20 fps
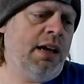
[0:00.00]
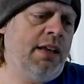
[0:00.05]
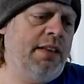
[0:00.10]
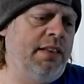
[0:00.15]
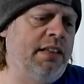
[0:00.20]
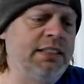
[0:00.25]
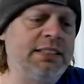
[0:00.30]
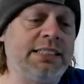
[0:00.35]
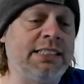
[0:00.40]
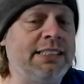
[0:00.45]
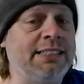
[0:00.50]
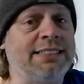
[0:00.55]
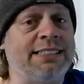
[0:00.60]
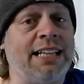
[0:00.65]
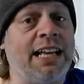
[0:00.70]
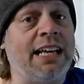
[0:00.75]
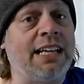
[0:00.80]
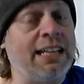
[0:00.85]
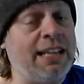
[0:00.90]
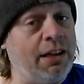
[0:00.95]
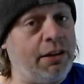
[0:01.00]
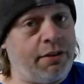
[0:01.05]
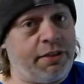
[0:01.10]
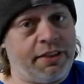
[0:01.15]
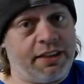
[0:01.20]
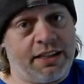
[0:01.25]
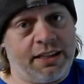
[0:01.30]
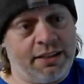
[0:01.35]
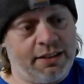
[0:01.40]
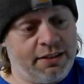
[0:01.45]
This is not
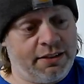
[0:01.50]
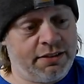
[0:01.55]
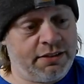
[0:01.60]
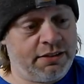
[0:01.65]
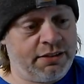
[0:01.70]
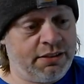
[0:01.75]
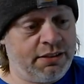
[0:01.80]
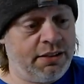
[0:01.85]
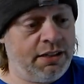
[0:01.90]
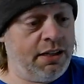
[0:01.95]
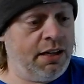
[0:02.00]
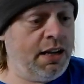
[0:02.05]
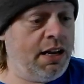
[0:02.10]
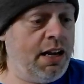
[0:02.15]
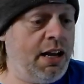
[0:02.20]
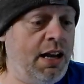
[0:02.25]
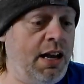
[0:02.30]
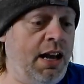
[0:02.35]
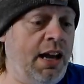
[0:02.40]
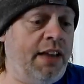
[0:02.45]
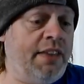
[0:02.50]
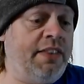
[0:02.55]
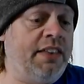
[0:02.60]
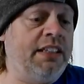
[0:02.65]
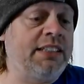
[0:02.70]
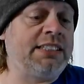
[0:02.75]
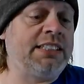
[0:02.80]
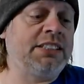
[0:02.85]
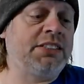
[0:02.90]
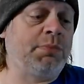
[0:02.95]
healthy.
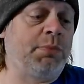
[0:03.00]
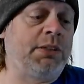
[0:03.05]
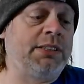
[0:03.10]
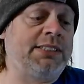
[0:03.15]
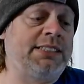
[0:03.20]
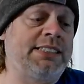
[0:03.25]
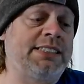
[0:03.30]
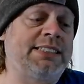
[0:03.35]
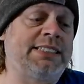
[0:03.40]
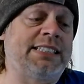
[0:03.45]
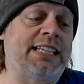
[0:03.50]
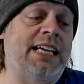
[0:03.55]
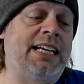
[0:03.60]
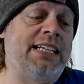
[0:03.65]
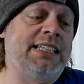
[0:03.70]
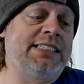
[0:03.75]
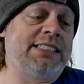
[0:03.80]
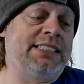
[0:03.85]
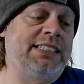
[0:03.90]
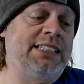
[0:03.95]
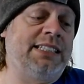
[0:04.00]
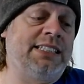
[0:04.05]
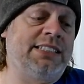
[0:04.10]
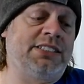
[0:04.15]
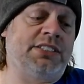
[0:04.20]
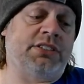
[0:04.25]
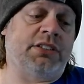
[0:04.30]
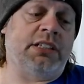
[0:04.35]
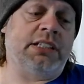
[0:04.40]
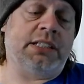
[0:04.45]
This is what society is
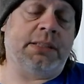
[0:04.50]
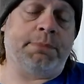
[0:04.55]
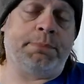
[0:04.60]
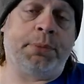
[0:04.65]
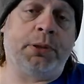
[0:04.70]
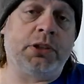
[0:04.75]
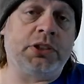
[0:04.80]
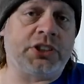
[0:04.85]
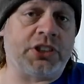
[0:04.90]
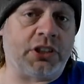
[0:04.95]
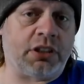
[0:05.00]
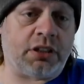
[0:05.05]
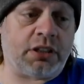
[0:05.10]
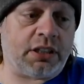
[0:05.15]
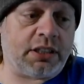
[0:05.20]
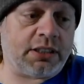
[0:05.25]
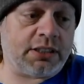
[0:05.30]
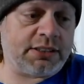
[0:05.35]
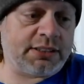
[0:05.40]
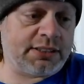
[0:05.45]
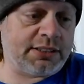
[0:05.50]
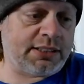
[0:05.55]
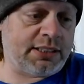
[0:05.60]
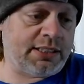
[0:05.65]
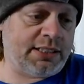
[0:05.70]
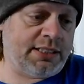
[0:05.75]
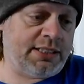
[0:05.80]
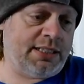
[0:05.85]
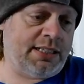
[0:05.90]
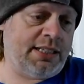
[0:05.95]
trying to push on us.
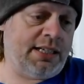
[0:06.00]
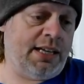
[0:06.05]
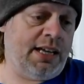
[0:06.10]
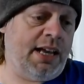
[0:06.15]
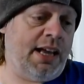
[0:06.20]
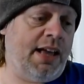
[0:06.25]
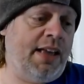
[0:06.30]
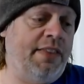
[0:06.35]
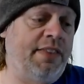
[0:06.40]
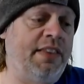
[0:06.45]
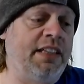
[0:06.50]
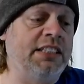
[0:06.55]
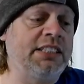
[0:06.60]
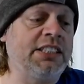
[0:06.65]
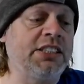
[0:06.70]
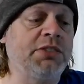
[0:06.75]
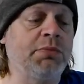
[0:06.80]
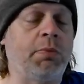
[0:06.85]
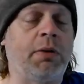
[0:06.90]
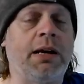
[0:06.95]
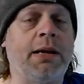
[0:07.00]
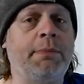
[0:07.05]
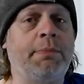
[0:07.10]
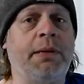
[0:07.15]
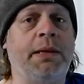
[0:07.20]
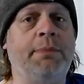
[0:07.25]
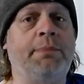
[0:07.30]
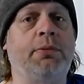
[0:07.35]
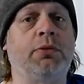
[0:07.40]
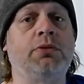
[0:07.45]
This is why
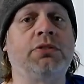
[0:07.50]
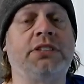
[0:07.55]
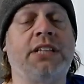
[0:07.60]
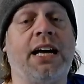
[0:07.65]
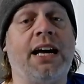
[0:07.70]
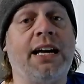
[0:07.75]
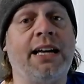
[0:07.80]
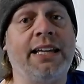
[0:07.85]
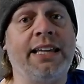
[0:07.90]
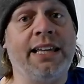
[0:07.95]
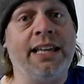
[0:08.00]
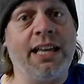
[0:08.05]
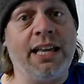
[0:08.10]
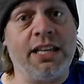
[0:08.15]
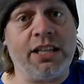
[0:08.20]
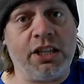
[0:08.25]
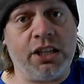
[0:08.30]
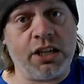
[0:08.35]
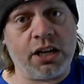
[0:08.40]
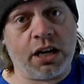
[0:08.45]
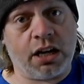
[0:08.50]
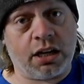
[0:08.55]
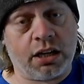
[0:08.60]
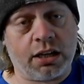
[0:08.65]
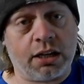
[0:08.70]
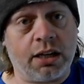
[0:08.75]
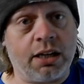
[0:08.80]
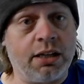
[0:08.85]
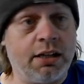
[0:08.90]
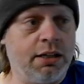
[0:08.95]
people die
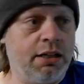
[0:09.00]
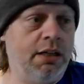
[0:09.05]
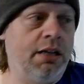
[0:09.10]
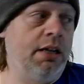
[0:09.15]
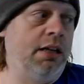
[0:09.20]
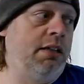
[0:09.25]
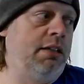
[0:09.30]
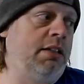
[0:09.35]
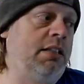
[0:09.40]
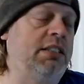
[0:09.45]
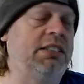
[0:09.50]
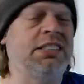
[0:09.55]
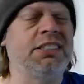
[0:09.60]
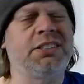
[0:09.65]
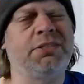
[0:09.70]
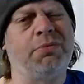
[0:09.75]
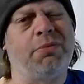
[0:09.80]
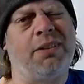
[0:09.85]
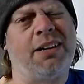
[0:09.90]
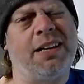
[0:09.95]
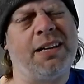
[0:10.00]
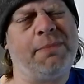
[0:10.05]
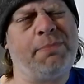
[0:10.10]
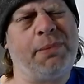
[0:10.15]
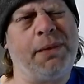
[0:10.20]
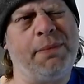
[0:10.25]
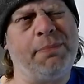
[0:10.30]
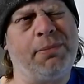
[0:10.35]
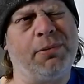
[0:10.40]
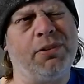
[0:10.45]
young. This is why
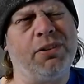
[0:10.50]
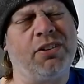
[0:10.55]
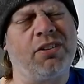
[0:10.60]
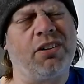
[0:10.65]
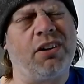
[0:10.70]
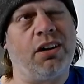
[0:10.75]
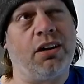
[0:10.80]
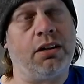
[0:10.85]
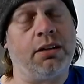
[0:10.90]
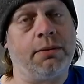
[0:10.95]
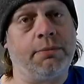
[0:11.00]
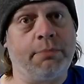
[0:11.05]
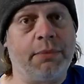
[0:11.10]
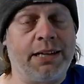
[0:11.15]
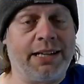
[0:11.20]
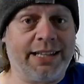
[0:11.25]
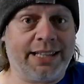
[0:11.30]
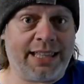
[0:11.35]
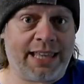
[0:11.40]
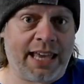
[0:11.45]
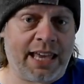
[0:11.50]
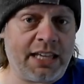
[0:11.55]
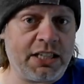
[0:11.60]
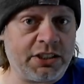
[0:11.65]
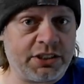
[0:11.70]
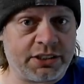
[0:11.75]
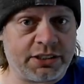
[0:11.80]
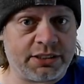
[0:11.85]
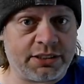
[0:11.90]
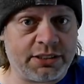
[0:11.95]
people are on
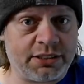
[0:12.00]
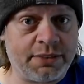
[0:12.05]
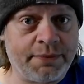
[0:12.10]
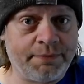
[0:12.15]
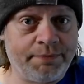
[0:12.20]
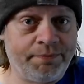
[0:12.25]
medication